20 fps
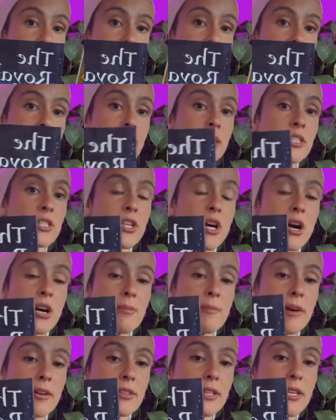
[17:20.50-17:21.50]
but it does talk
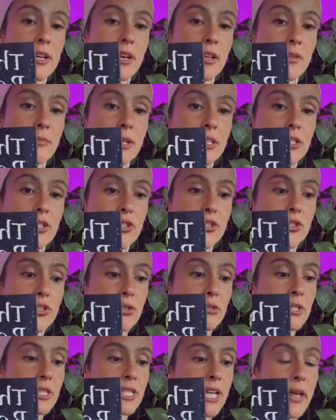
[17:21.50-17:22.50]
about the elemental
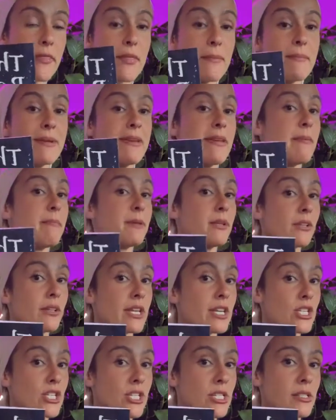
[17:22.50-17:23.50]
suits and the
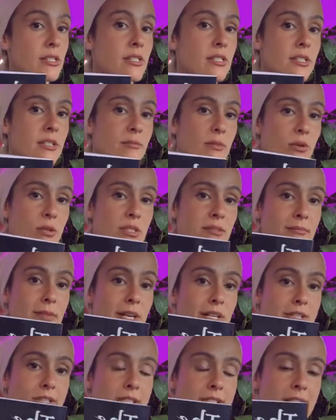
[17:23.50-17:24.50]
manipulations in most
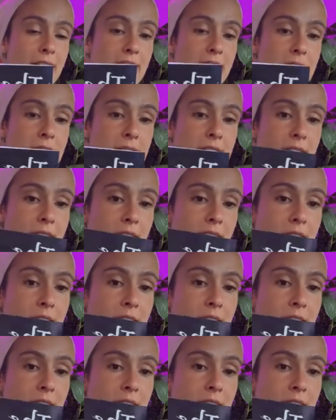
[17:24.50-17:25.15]
modern decks